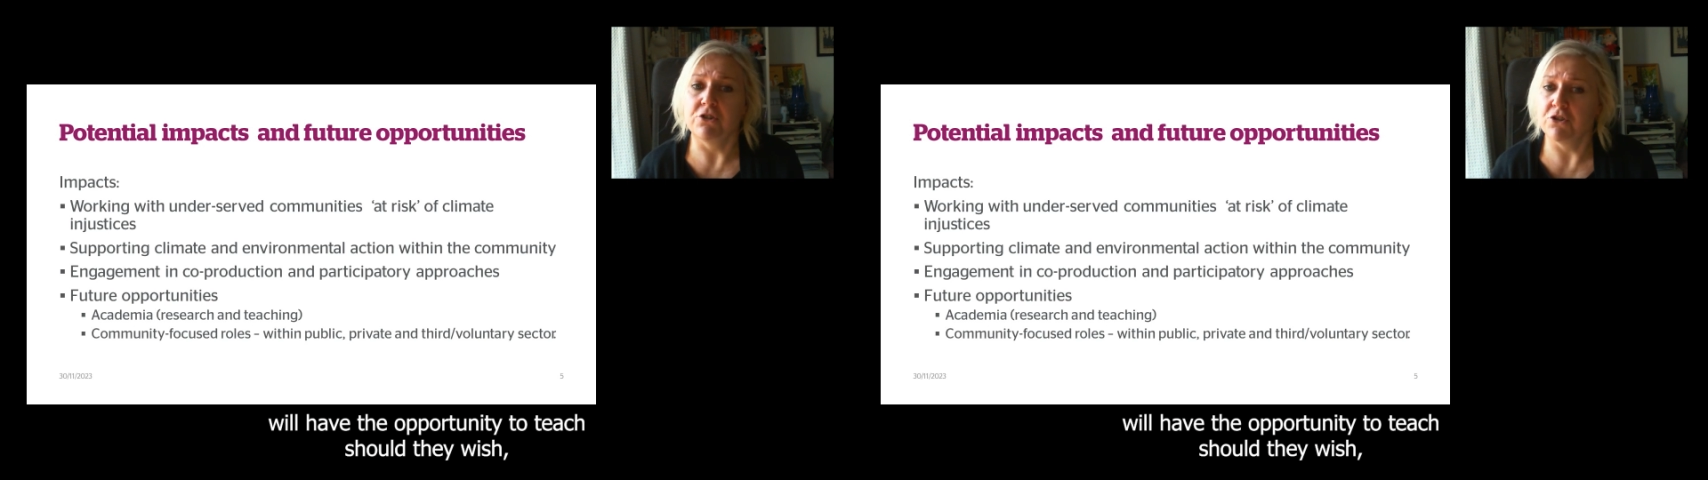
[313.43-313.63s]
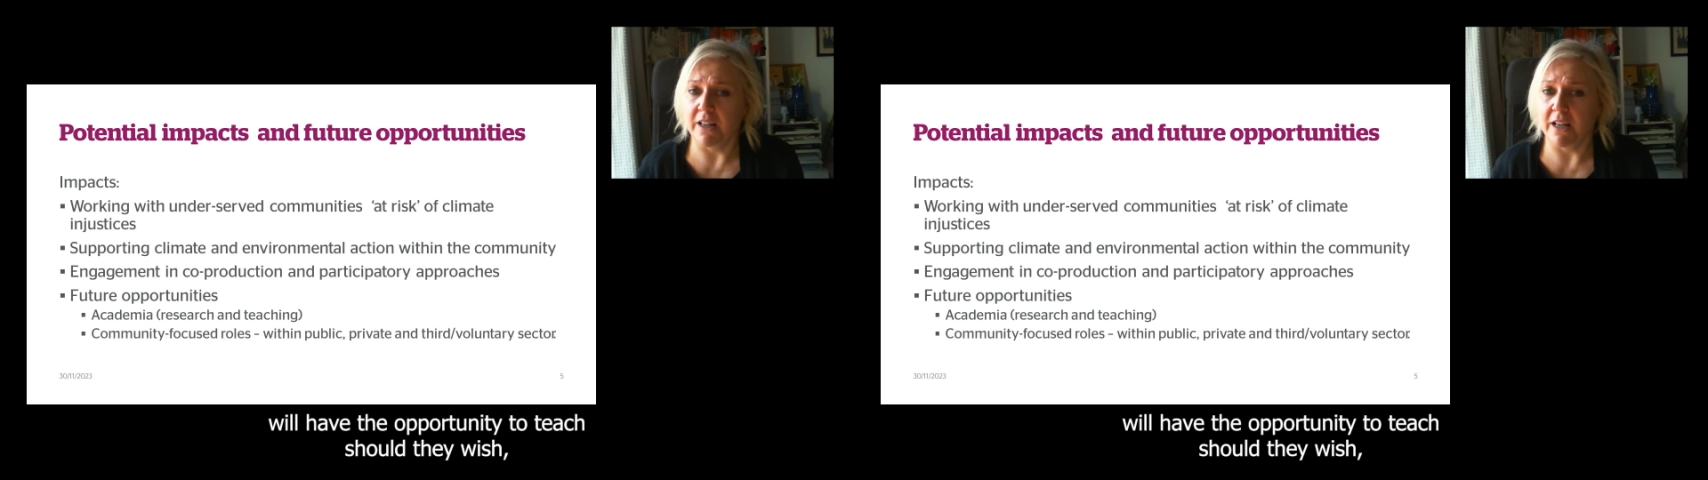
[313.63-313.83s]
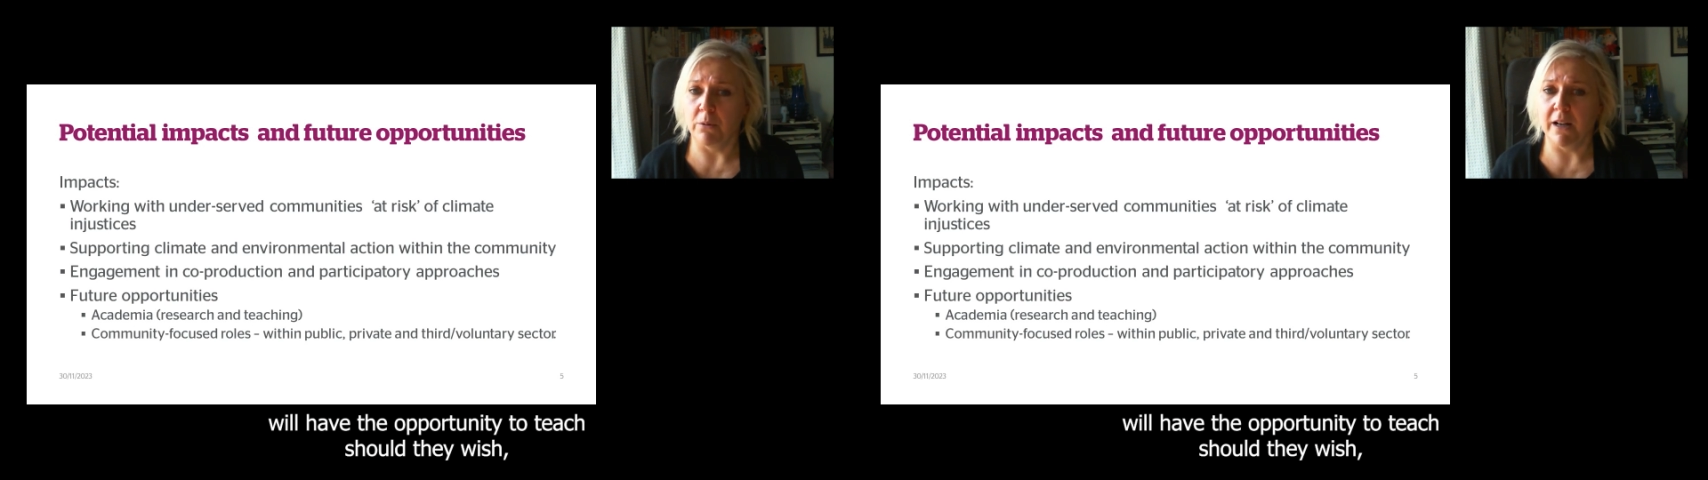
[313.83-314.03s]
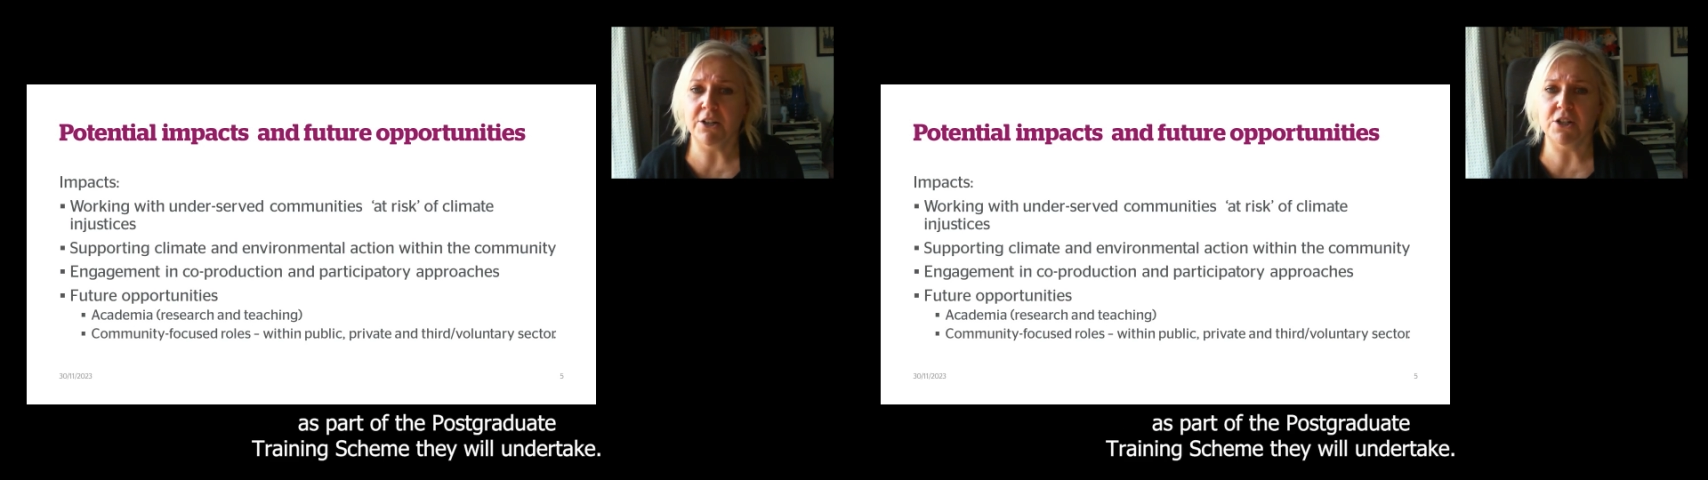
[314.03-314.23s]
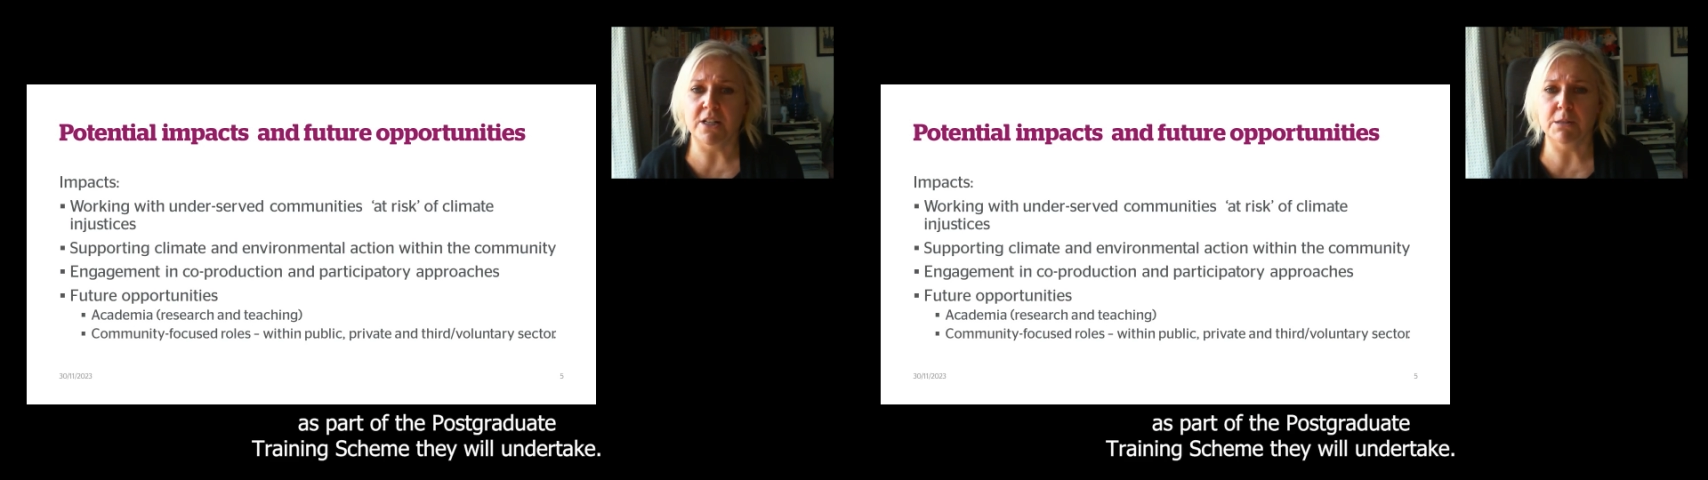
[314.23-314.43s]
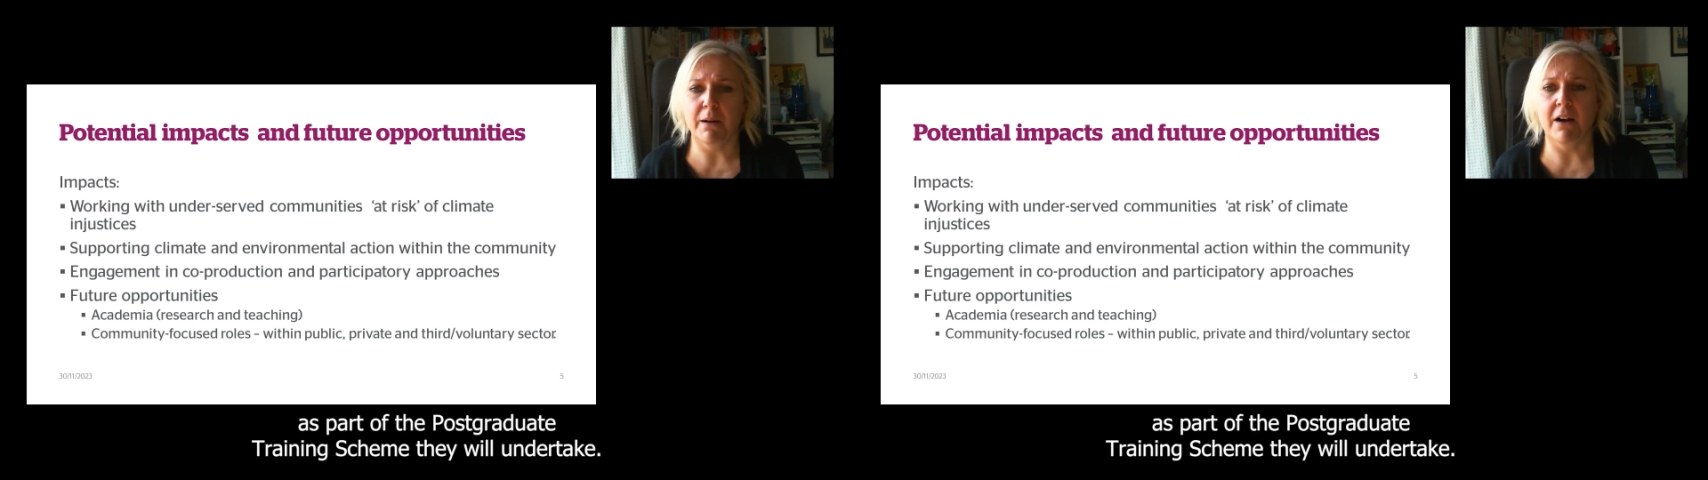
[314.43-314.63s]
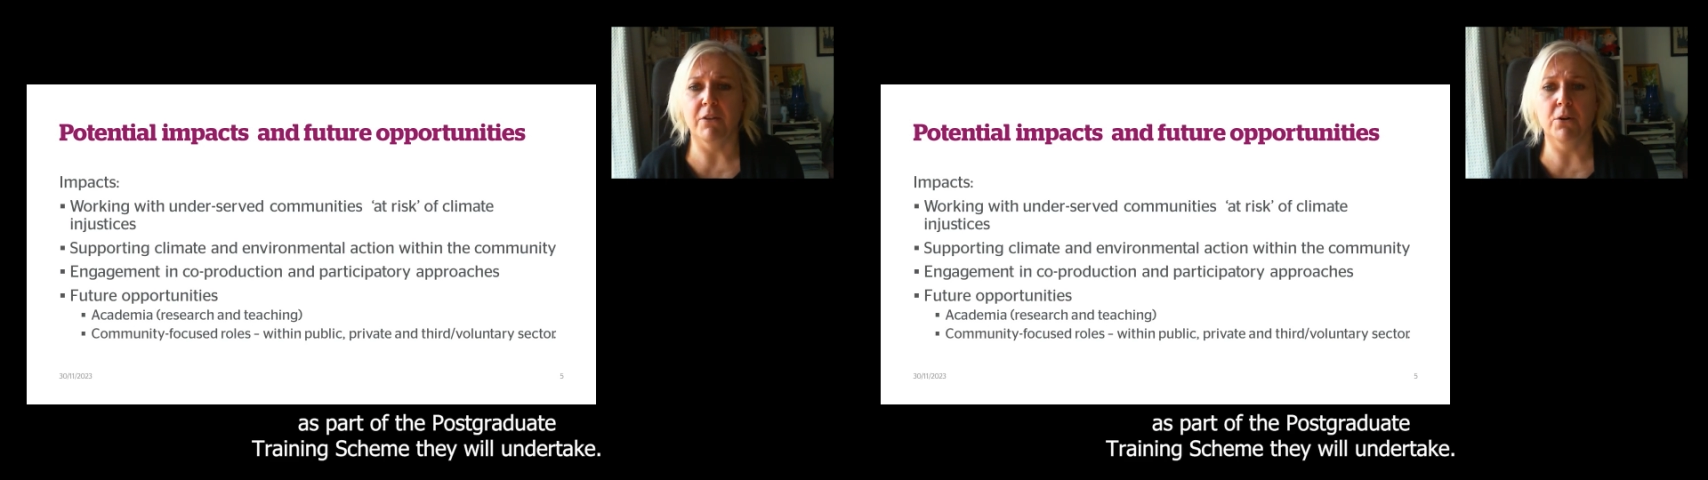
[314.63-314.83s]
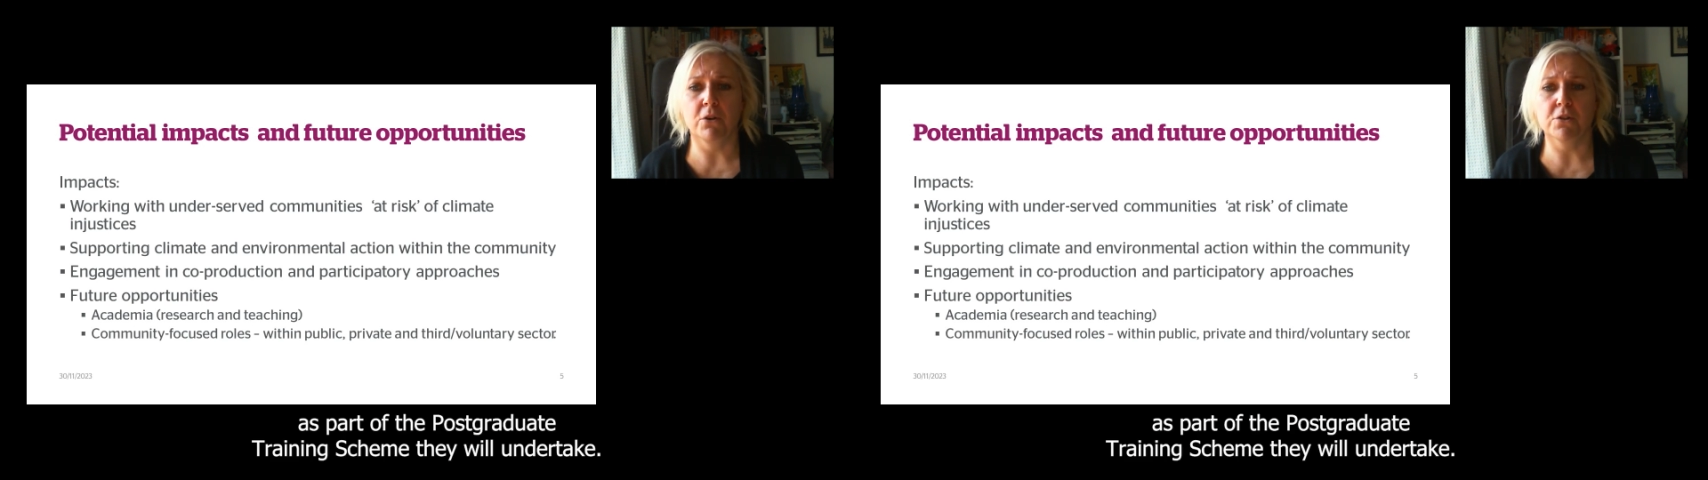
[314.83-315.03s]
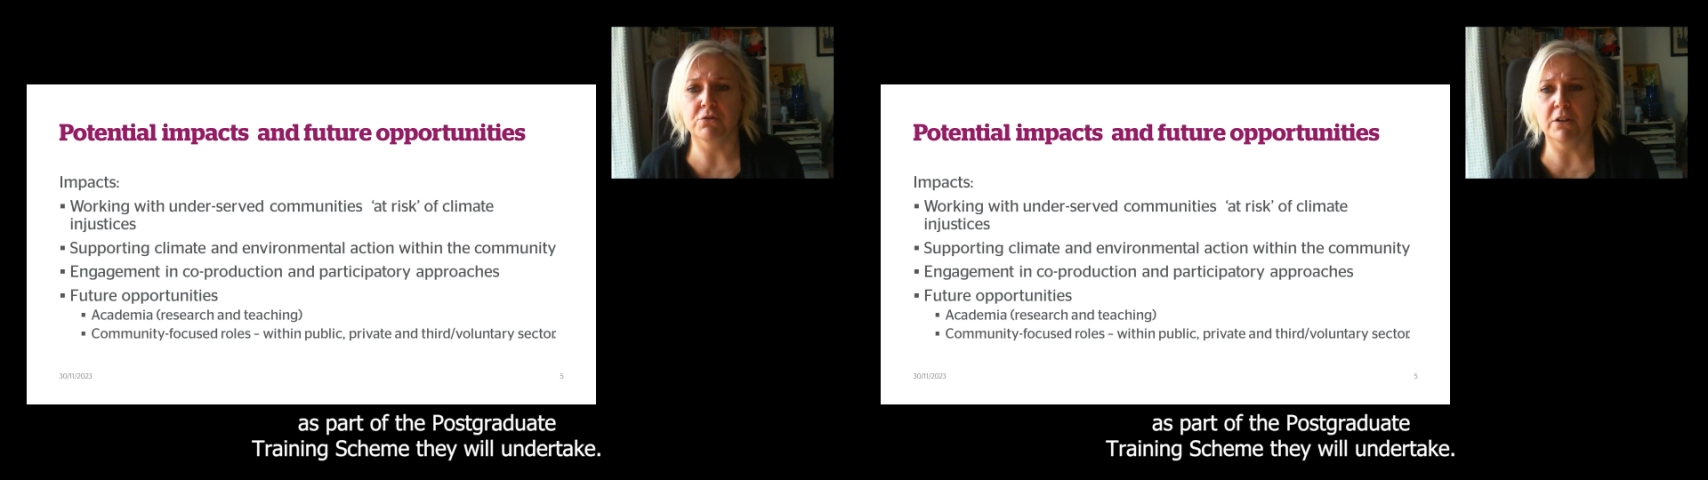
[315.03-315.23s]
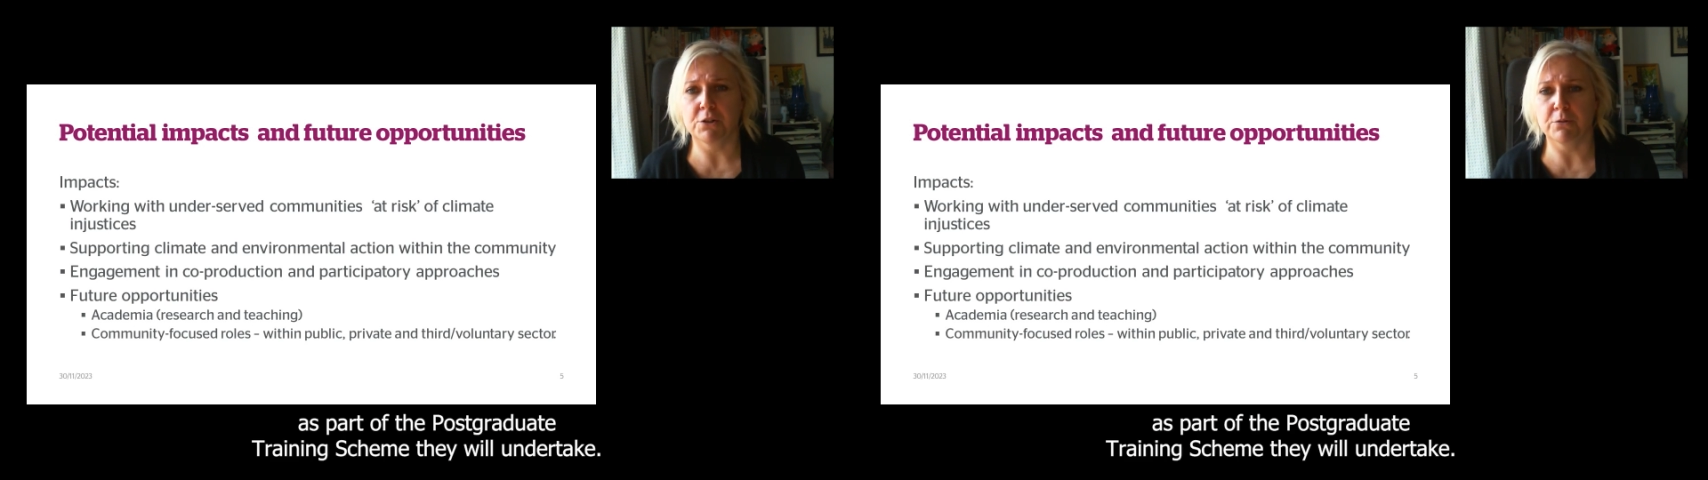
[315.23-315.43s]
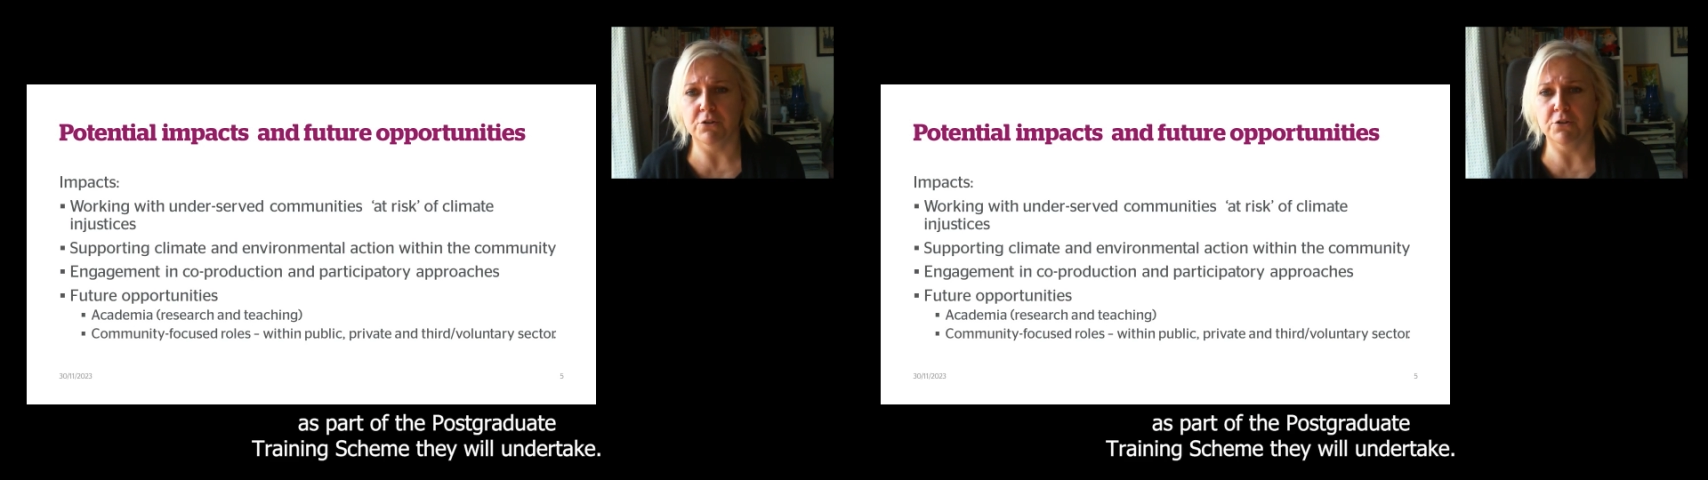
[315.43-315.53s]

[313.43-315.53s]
should they wish, as part of the postgraduate